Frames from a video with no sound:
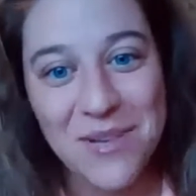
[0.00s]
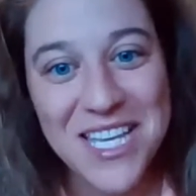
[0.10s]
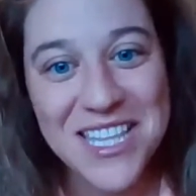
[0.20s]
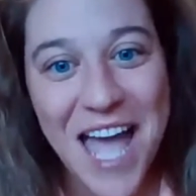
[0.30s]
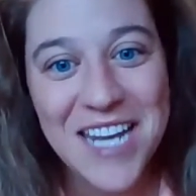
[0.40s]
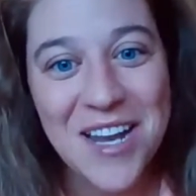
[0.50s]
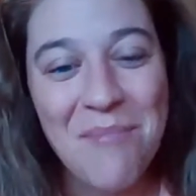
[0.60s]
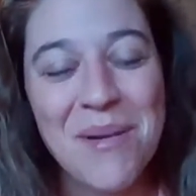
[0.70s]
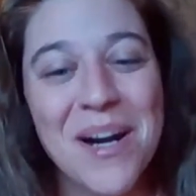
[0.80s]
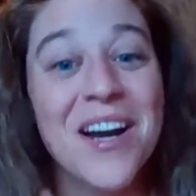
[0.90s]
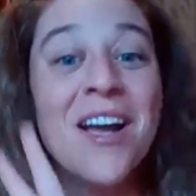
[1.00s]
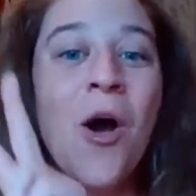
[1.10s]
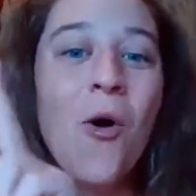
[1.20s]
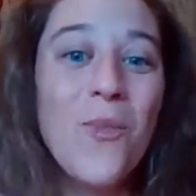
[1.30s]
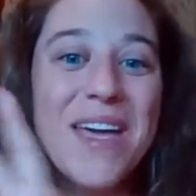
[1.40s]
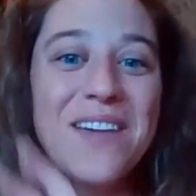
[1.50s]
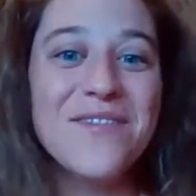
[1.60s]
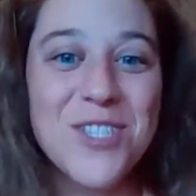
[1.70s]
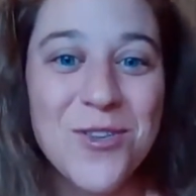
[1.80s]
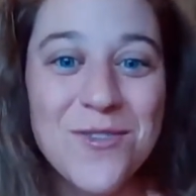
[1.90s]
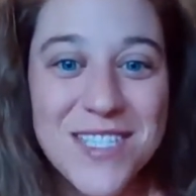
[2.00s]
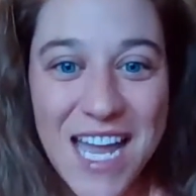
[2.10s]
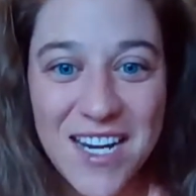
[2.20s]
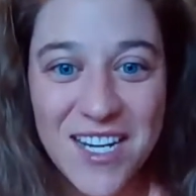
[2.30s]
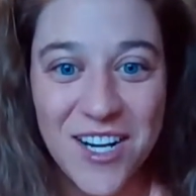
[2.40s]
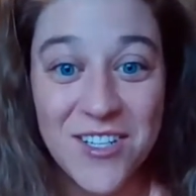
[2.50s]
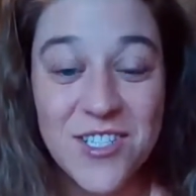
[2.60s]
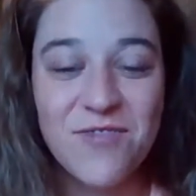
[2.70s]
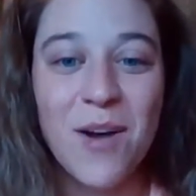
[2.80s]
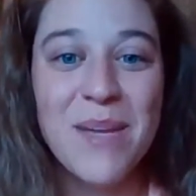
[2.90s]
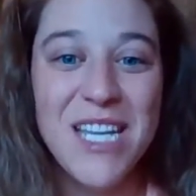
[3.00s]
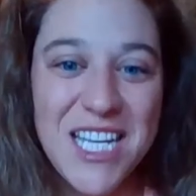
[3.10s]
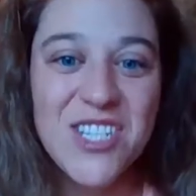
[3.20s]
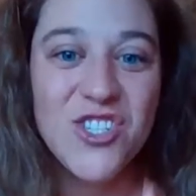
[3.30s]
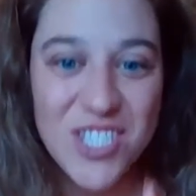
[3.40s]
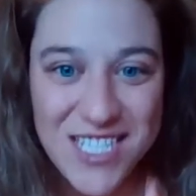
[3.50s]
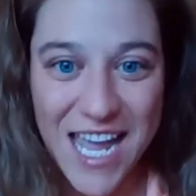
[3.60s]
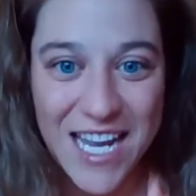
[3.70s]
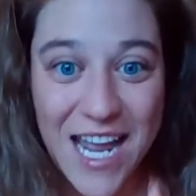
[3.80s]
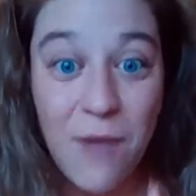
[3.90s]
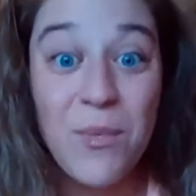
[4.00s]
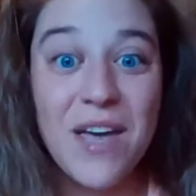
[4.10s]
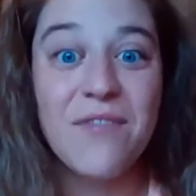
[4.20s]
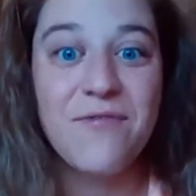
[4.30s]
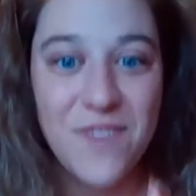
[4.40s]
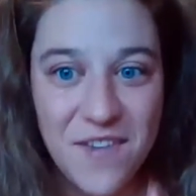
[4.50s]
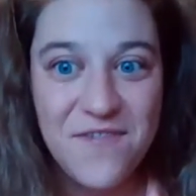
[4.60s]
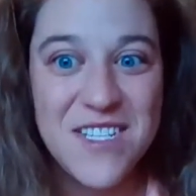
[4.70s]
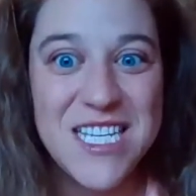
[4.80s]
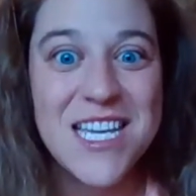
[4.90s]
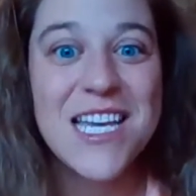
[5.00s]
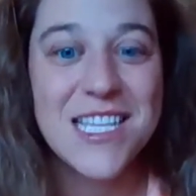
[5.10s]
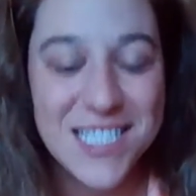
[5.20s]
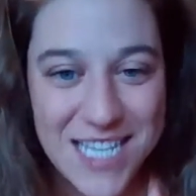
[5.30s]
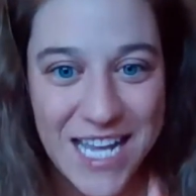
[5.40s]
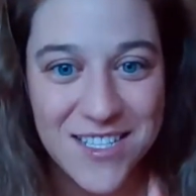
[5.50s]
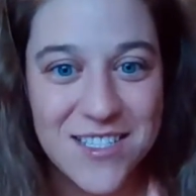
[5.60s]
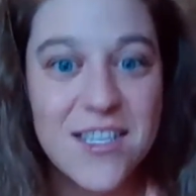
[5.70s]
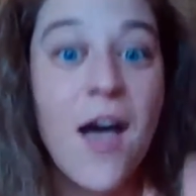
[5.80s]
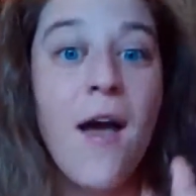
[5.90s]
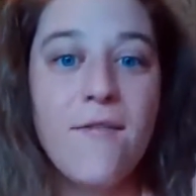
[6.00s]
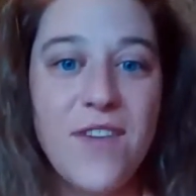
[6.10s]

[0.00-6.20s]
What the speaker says: How do we get that number? We have 2 senators from each state, and we have 50 states.